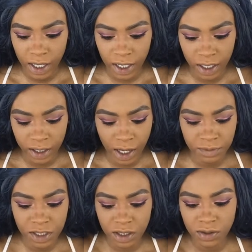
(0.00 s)
and
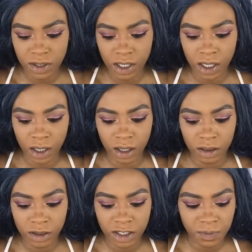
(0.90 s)
I'm just using
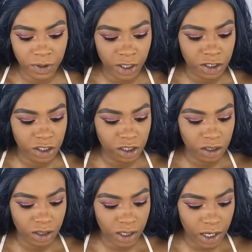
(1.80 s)
this
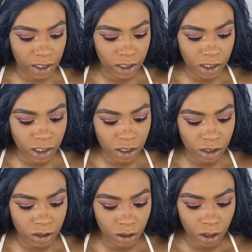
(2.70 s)
blush out of
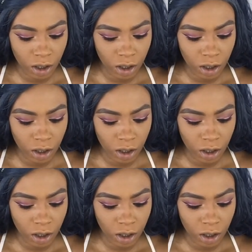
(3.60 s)
here.